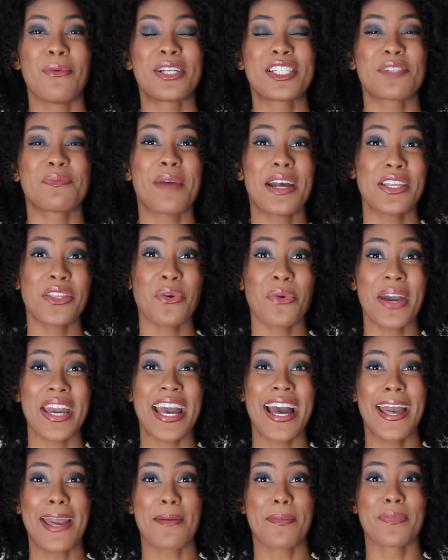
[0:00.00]
Which by the way,
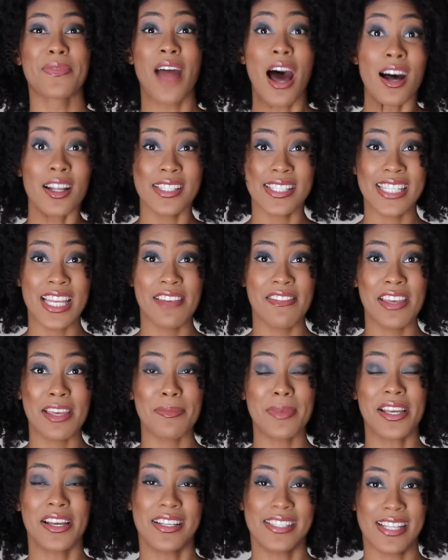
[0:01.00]
I am not
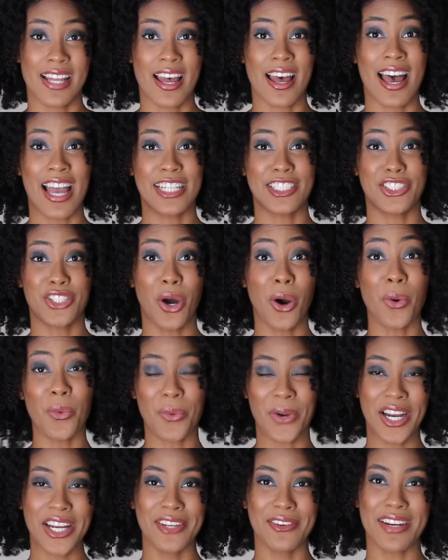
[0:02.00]
saving because I don't
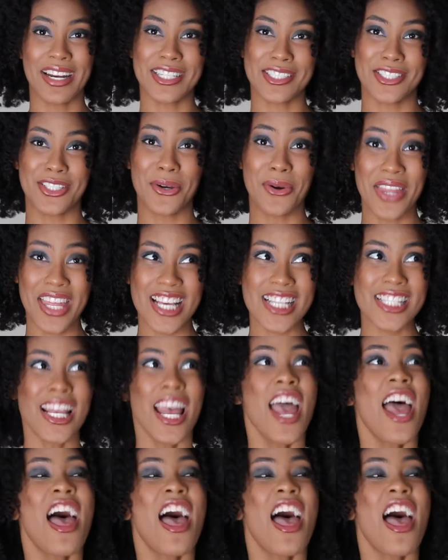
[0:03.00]
work, you guys know this,